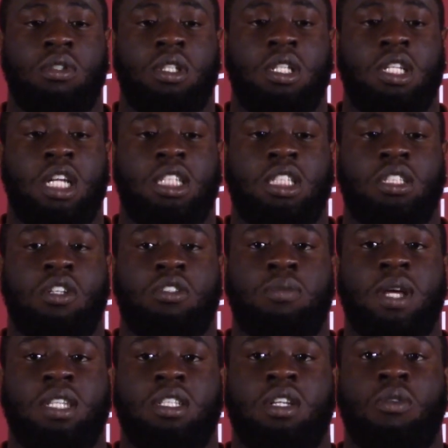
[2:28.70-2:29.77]
that just goes
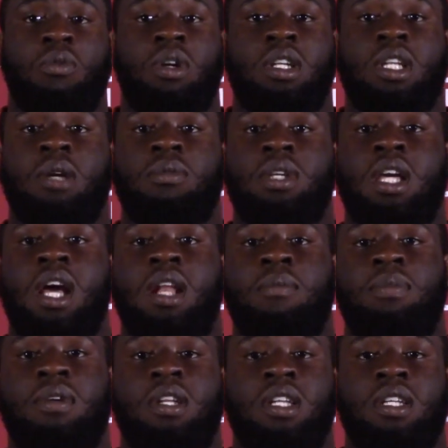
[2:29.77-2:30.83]
back to the work that we got to
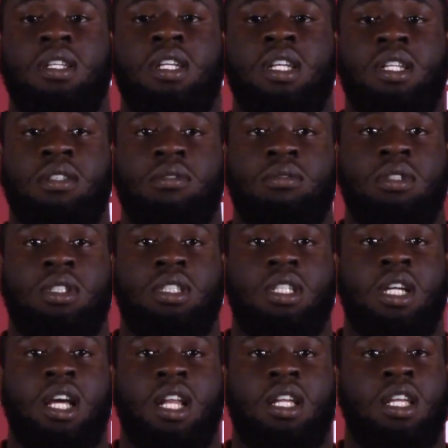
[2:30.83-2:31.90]
put in, and we still
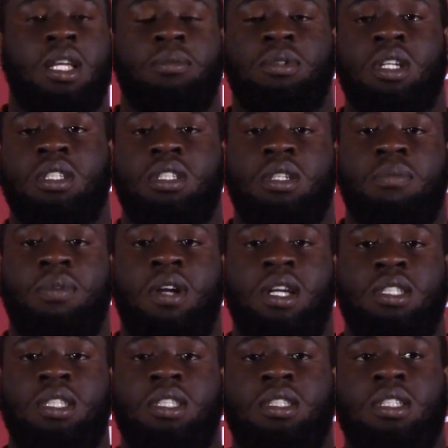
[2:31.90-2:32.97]
got to keep trusting the
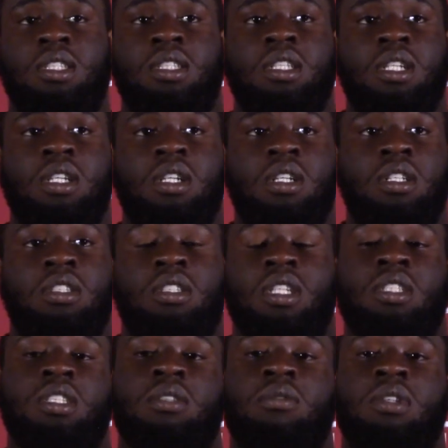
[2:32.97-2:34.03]
process and
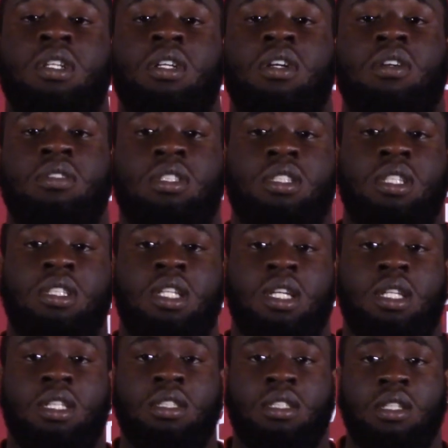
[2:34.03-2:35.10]
trusting what the coaches are
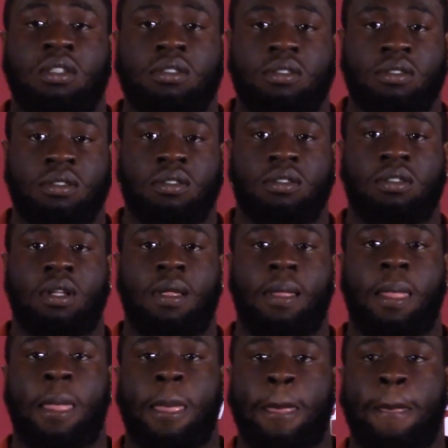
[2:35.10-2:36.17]
telling us to
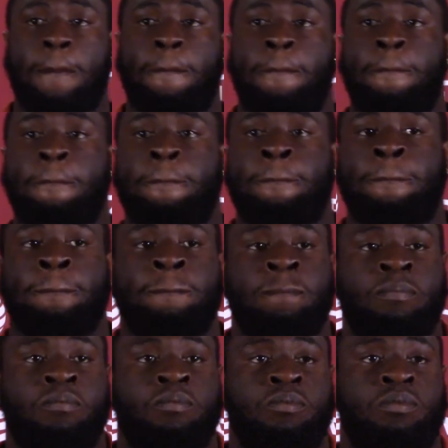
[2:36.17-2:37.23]

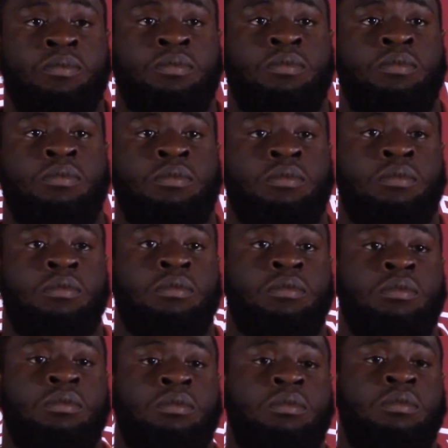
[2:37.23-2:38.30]

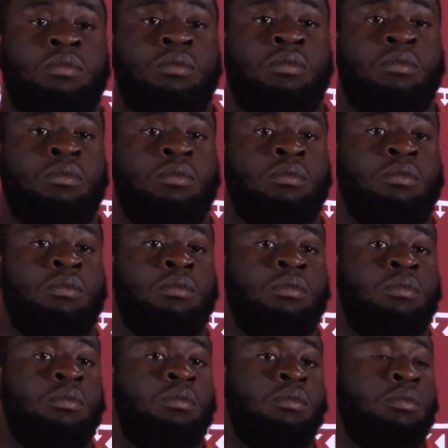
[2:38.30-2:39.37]

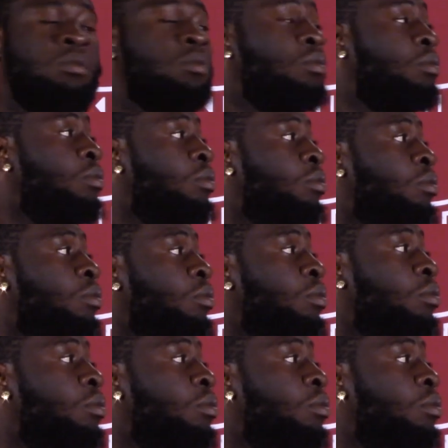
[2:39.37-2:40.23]
do.